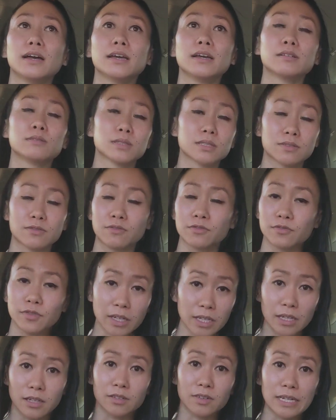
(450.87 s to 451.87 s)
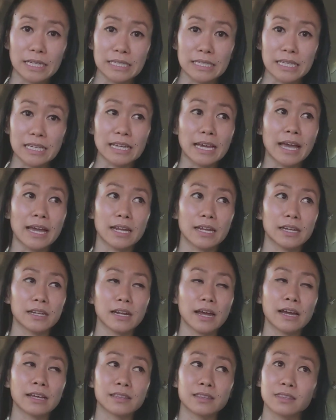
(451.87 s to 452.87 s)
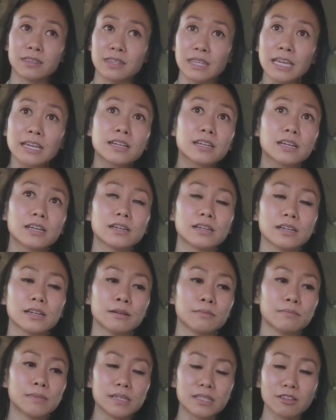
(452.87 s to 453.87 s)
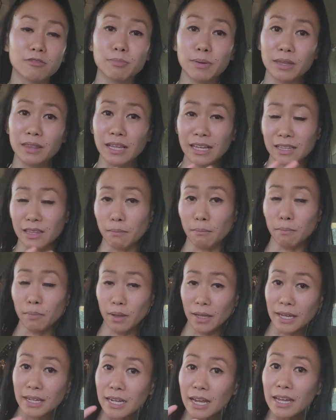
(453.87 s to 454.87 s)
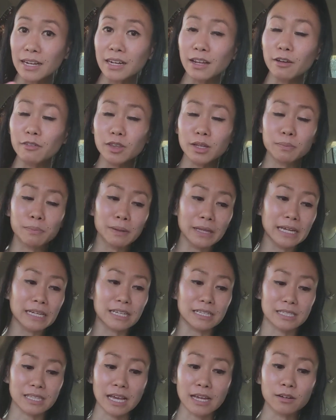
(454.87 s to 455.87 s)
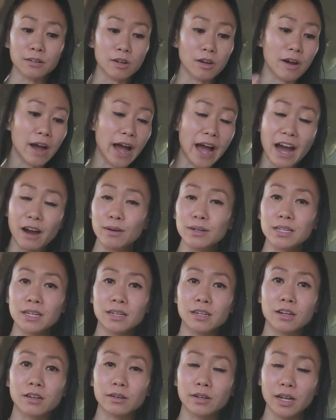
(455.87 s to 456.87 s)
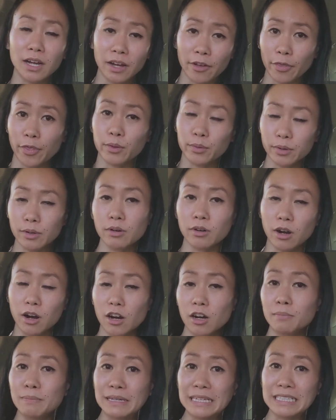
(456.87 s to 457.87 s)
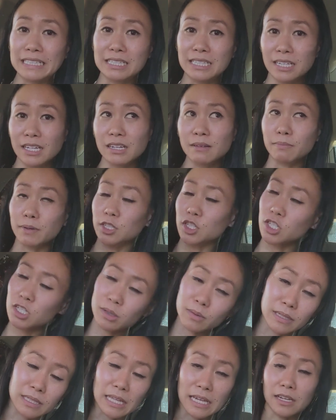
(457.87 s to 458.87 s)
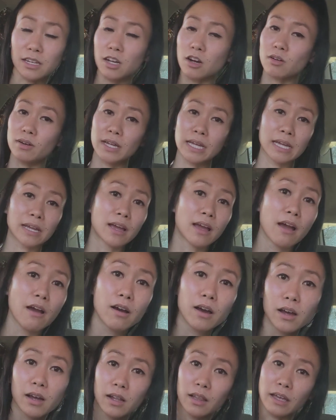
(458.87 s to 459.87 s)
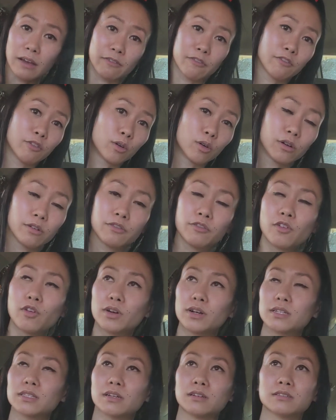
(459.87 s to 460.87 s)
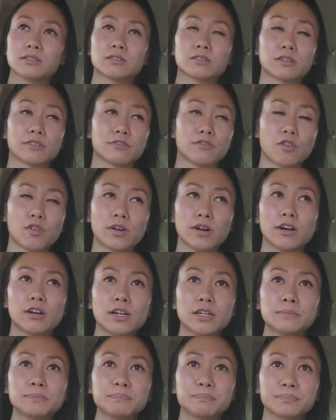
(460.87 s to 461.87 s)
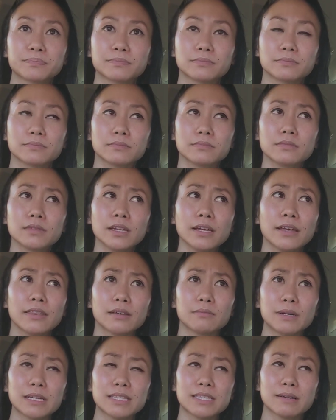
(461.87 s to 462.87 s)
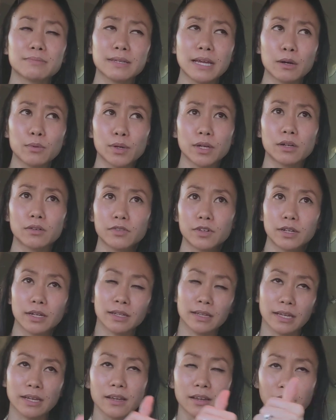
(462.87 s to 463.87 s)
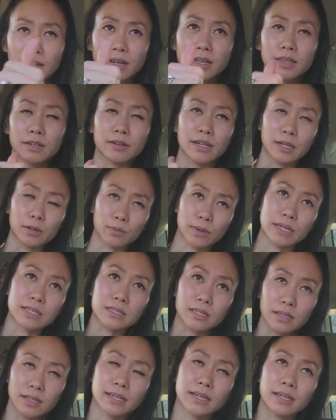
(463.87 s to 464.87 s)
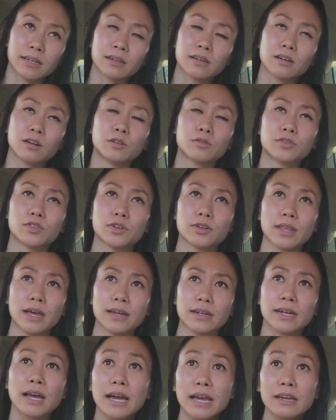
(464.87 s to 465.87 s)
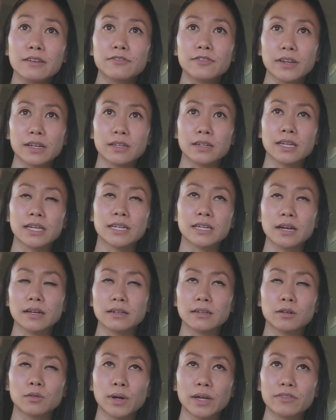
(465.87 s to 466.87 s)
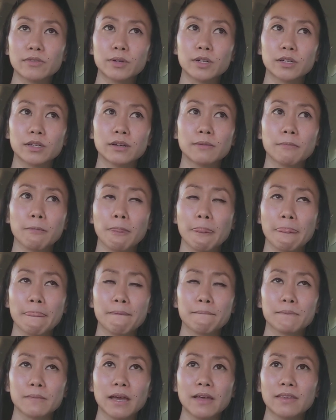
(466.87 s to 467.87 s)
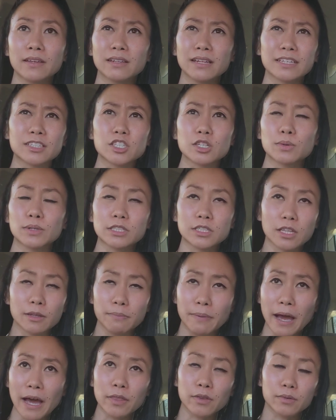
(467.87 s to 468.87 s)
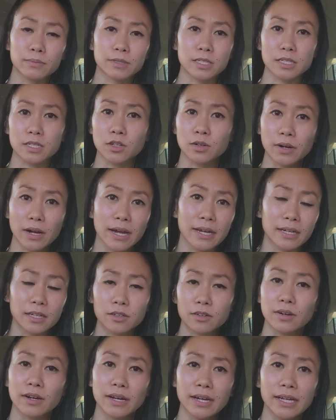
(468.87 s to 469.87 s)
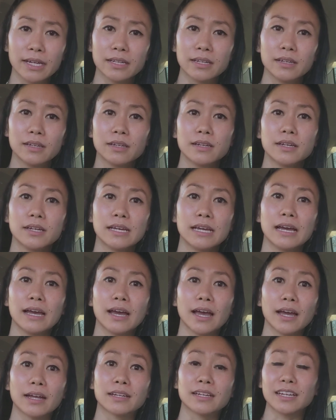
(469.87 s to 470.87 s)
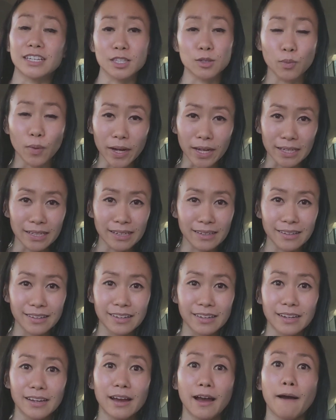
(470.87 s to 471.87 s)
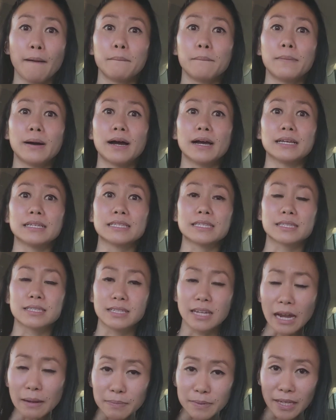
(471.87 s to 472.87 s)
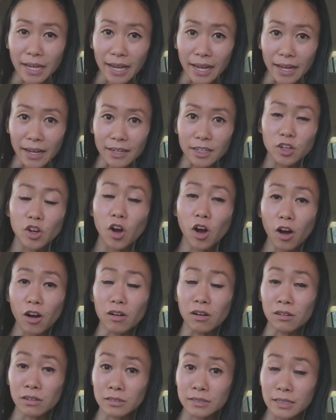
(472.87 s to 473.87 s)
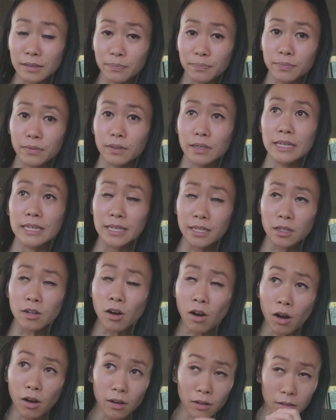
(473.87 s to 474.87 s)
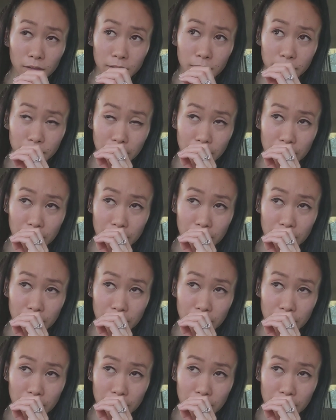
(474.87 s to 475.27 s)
It was freaking crazy. And I think it must have been like the blunt end of the blade, because I don't know how it didn't cut through her arm, but it didn't. But she was like going like full force onto her forearm. And then my stepdad went over and like they're like wrestling over that knife, and he got it away from her. And then like she went into the bathroom, just cried and cried. And guess what? My stepdad called CPS.